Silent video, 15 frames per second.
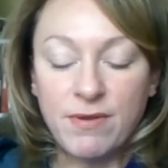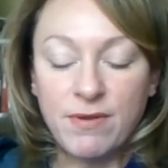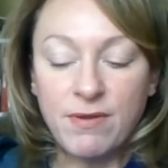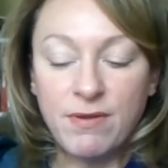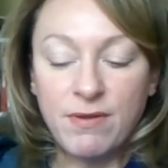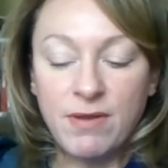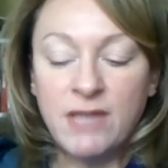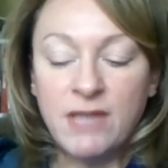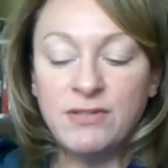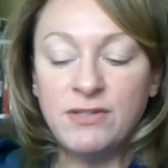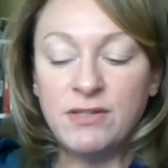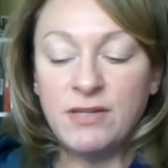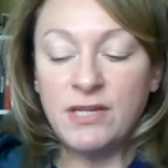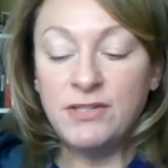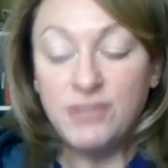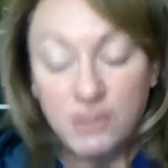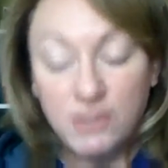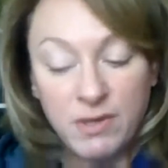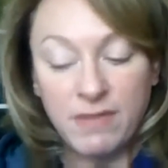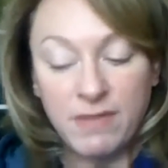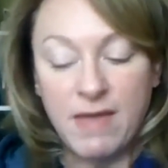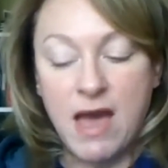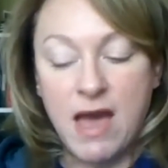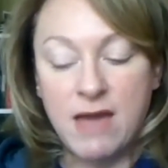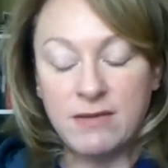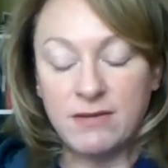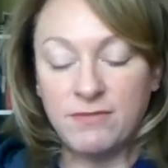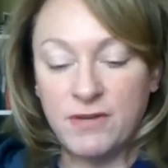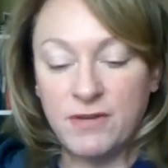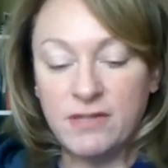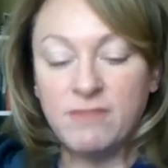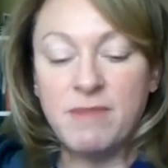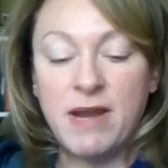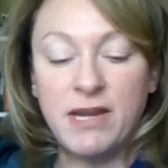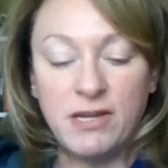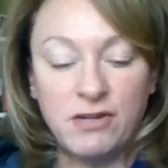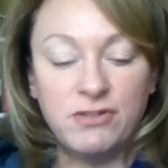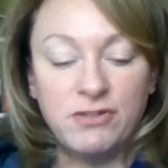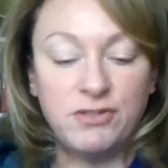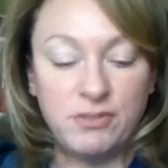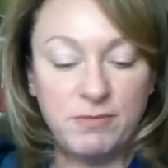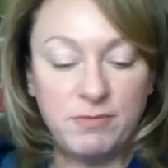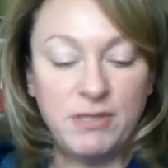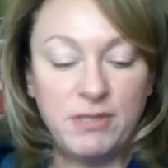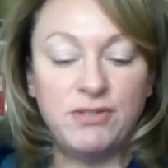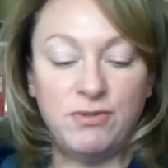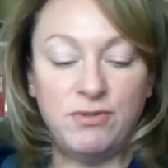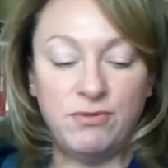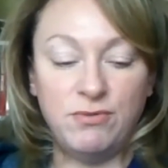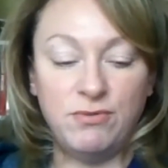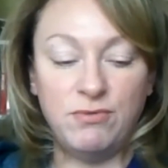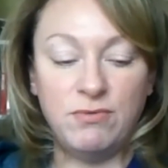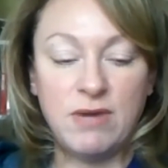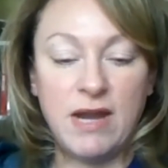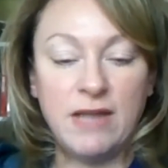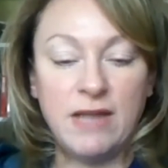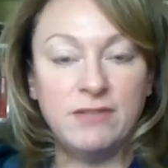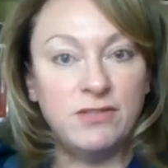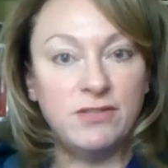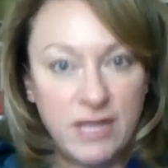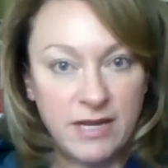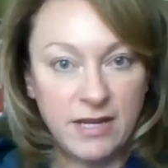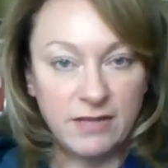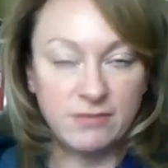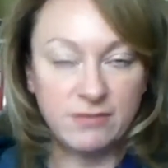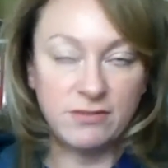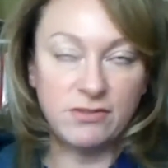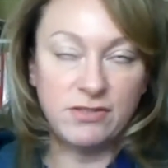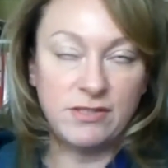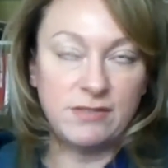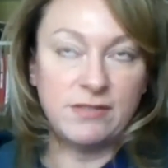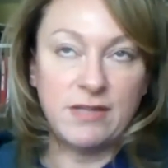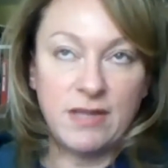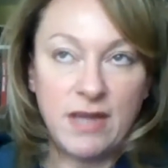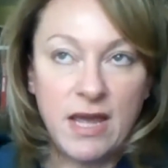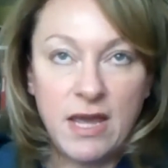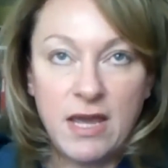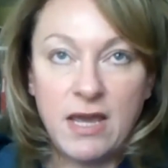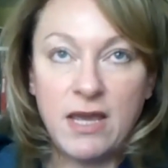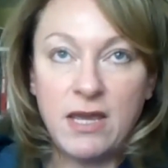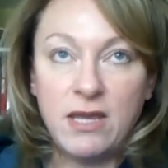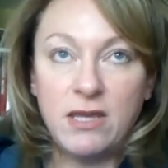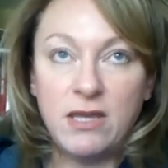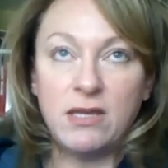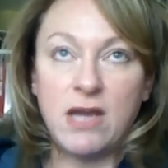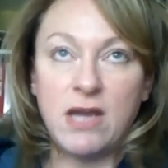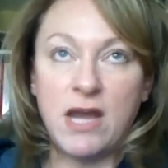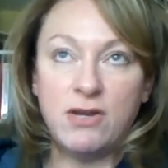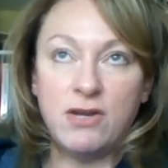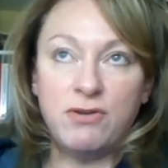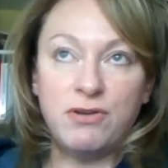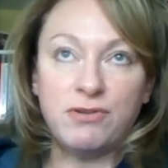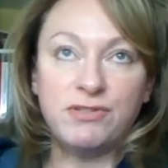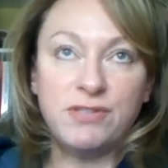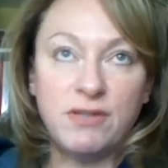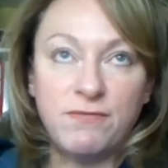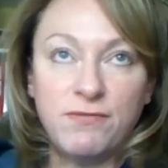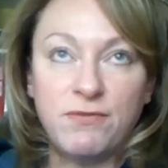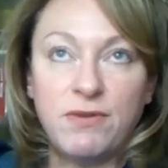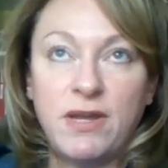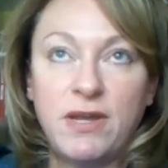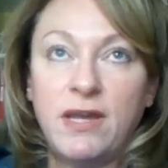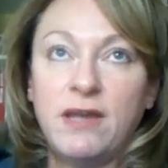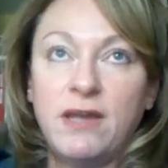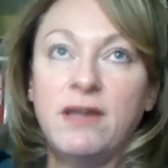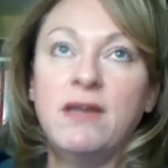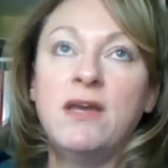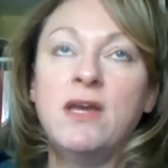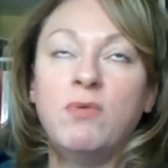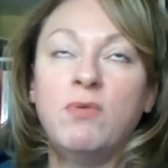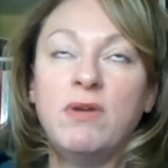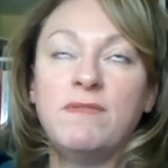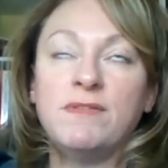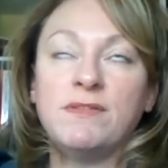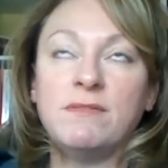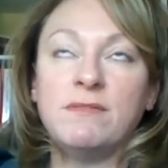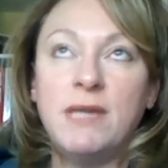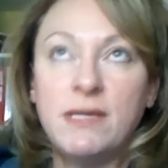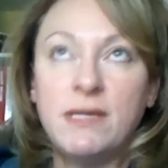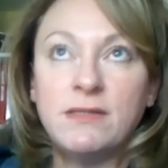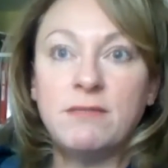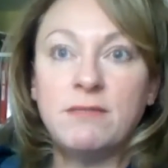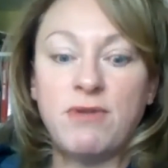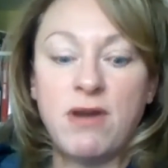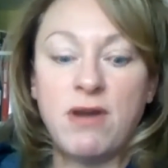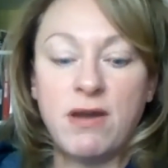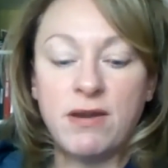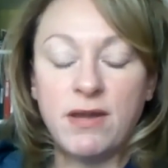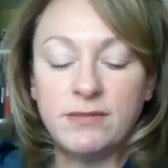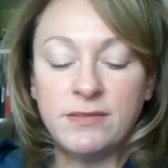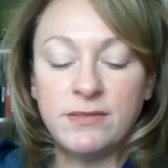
in doing that, a friend of mine introduced me to Isagenix, and she said, "Hey, I know you're suffering. We have this amazing product."